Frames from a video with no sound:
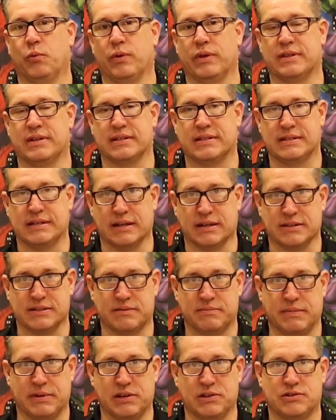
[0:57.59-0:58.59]
with the
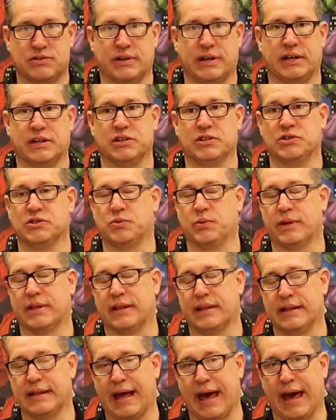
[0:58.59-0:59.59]
sales administrators,
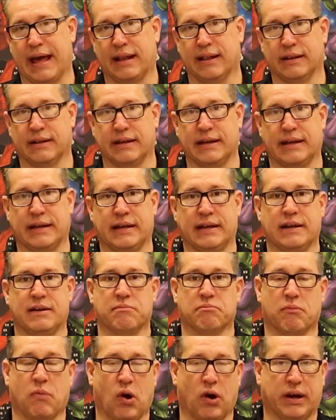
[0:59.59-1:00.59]
with
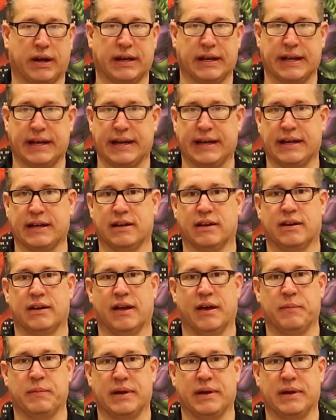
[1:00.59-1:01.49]
Natalie, marketing.